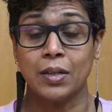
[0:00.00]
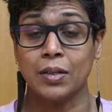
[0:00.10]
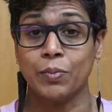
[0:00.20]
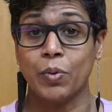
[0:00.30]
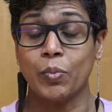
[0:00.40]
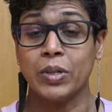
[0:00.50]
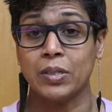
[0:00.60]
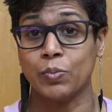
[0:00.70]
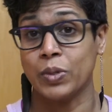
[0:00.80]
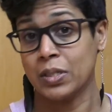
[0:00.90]
a what
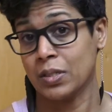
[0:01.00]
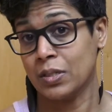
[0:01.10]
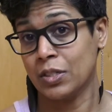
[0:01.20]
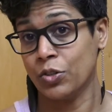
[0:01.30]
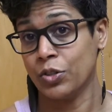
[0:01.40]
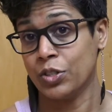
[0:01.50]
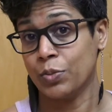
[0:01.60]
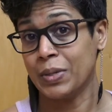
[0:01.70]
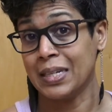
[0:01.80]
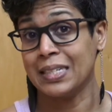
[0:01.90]
would what's considered to
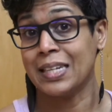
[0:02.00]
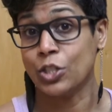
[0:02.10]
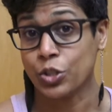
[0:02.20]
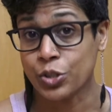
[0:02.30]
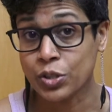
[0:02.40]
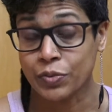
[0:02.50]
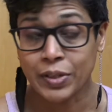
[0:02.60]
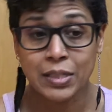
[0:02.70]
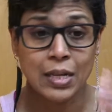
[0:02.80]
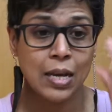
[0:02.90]
be an essential
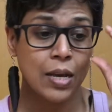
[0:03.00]
service